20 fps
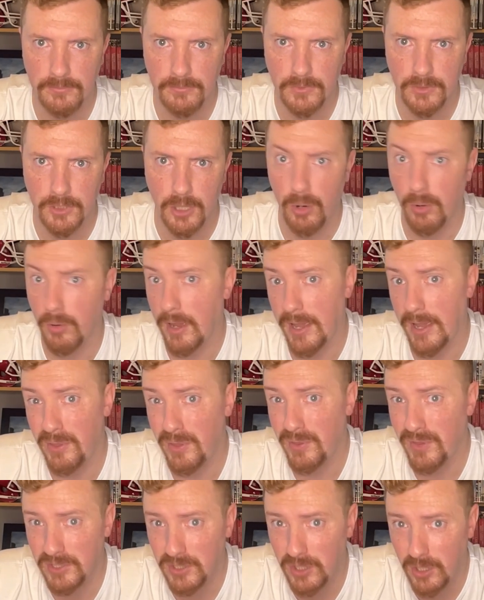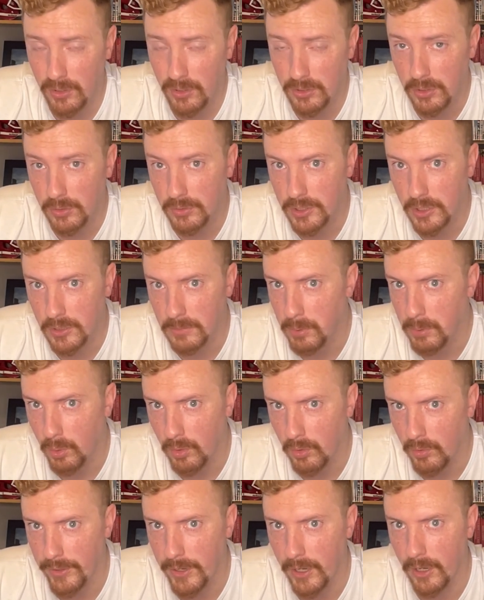So I think that's good use of the
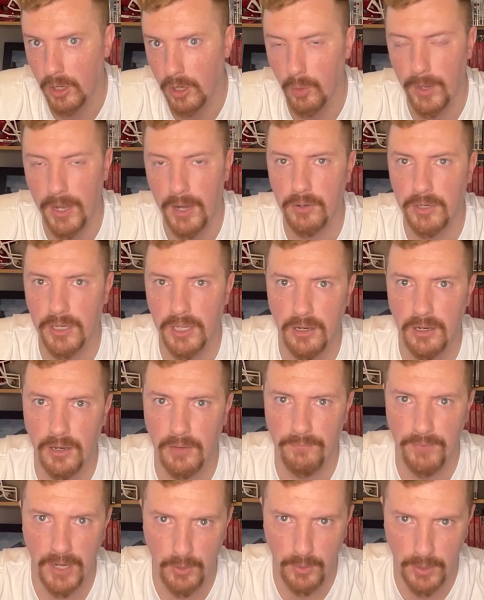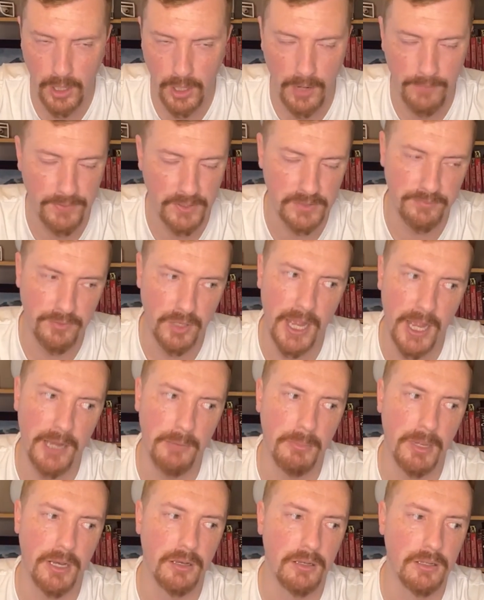portal there, going out and getting a veteran offensive
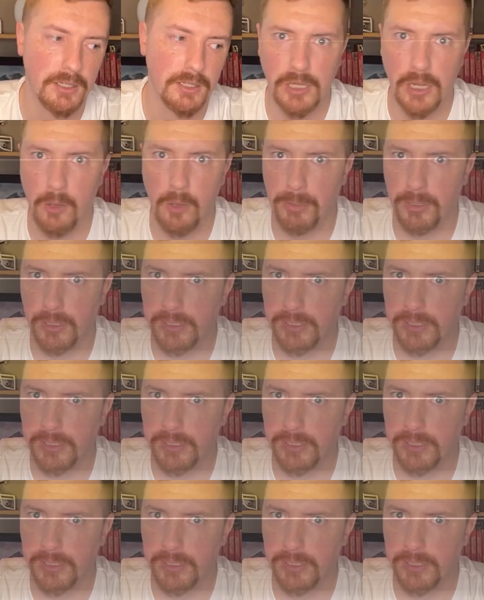lineman to help